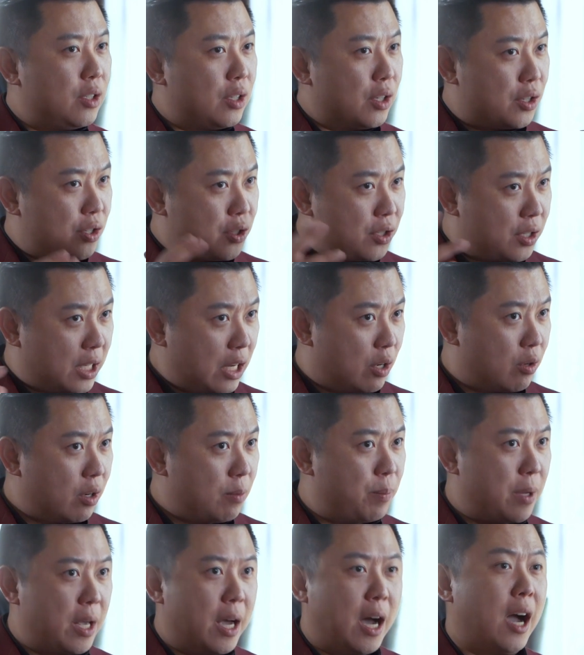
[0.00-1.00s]
the
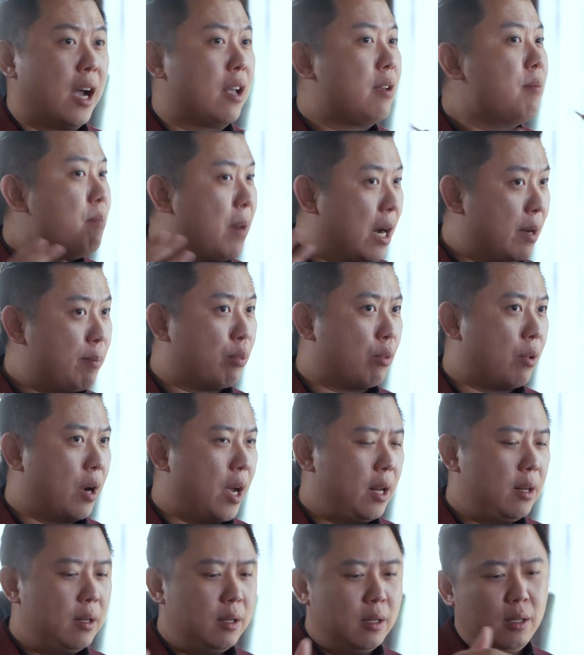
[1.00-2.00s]
secret behind my
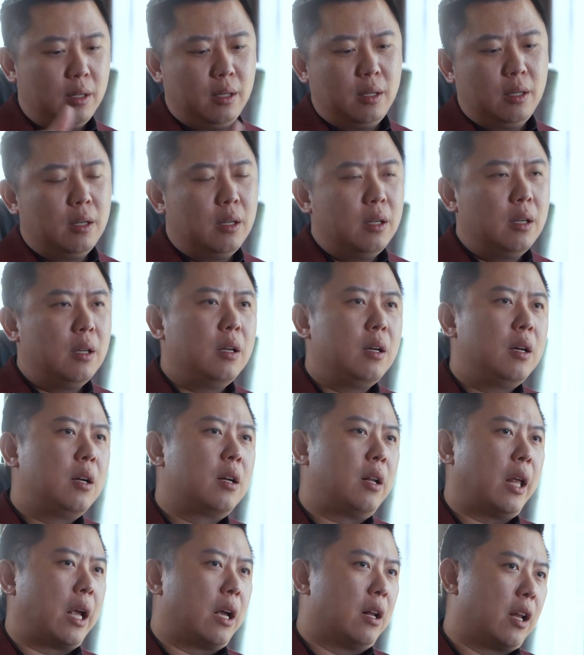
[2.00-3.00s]
brand,
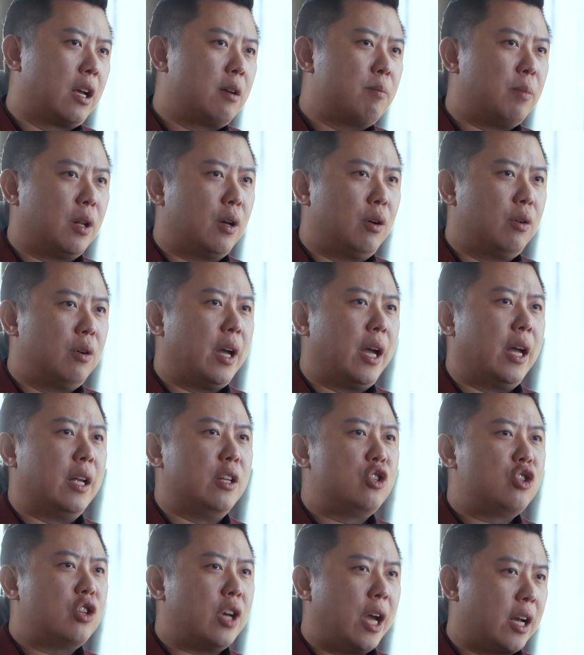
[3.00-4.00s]
click on the link below
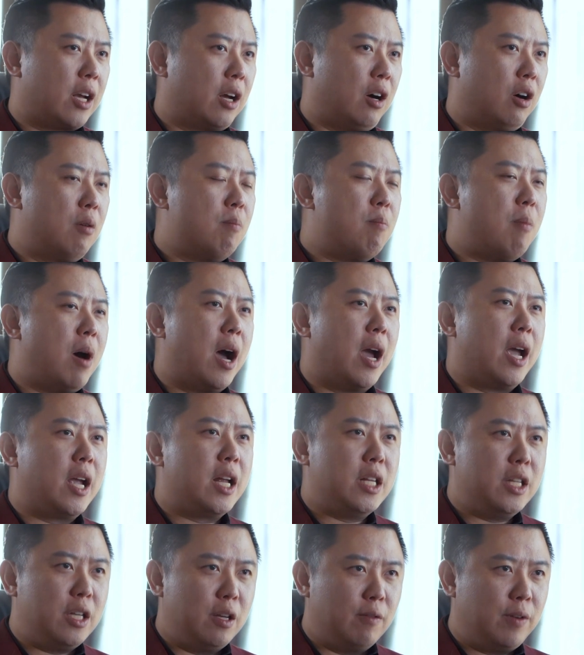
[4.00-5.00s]
and check out my
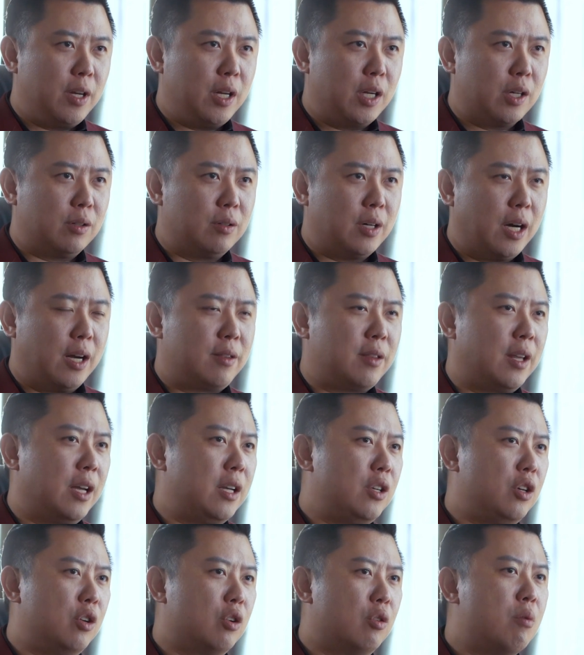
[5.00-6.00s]
new video. I
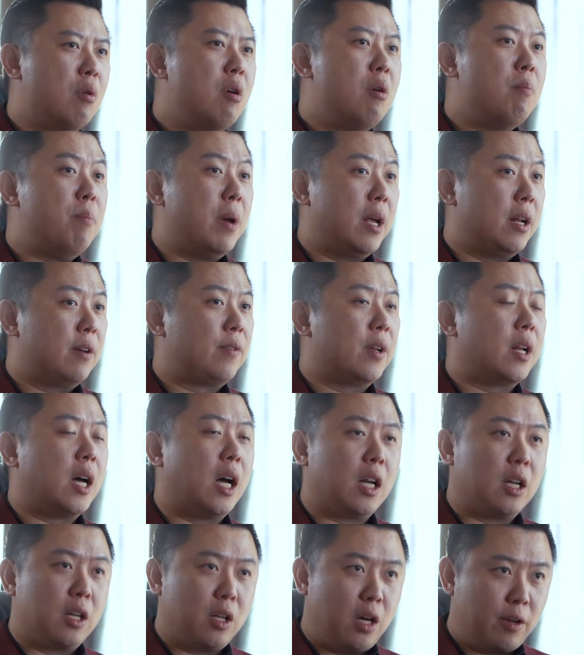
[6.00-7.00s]
think you'll benefit
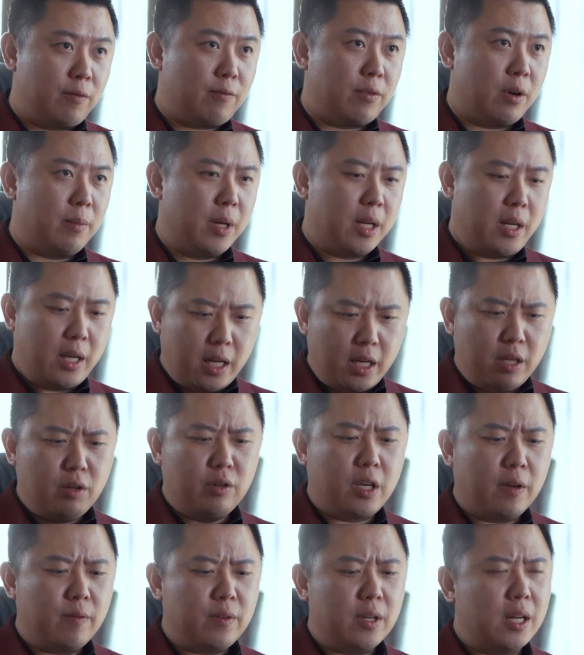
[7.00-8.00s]
a lot from it, and it'll
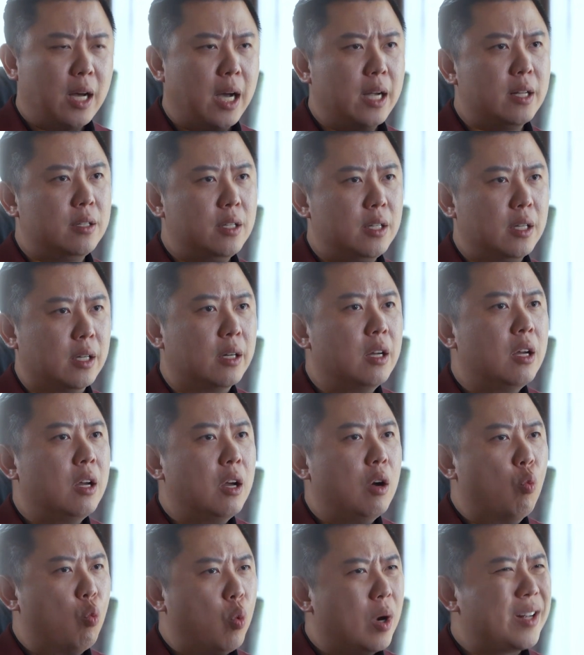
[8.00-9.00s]
give you an idea
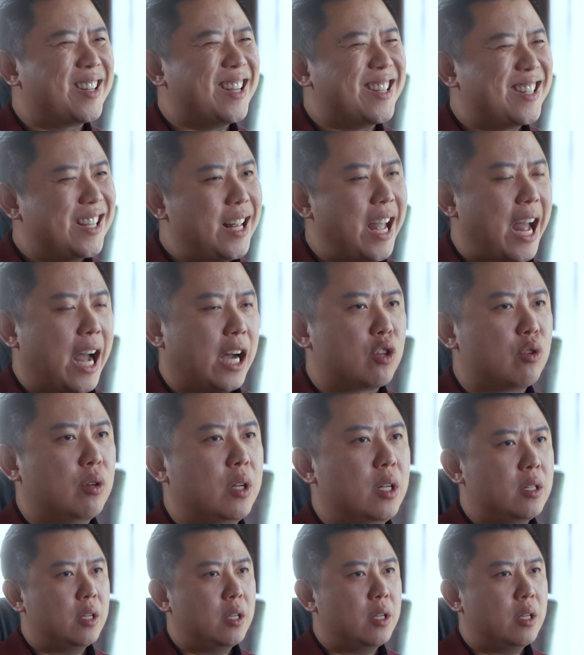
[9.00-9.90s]
what does it actually